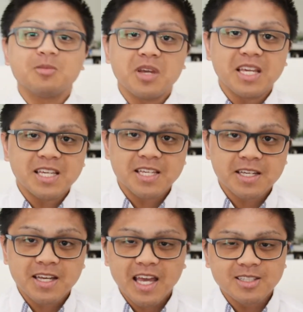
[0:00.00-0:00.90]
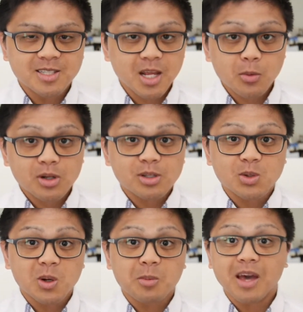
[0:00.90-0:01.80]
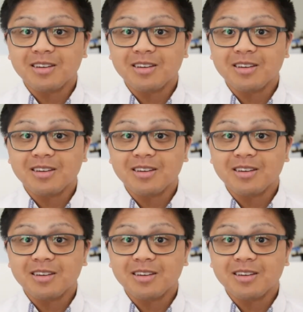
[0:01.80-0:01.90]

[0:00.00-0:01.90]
Mahi here, and today we're going to talk about